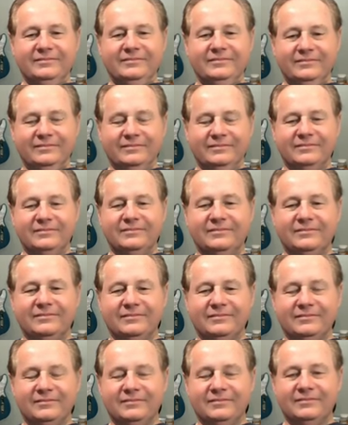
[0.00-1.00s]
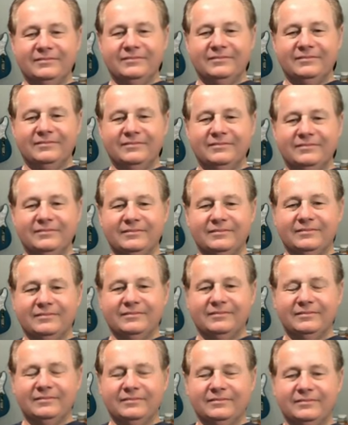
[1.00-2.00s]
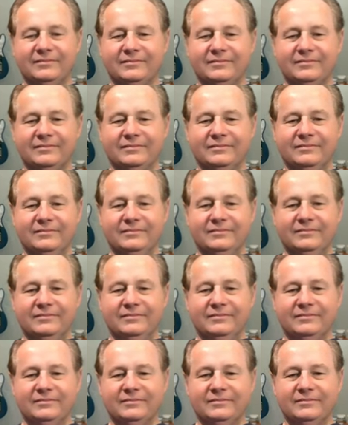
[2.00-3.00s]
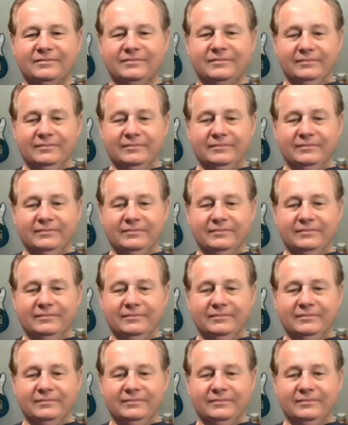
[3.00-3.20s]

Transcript: (silent)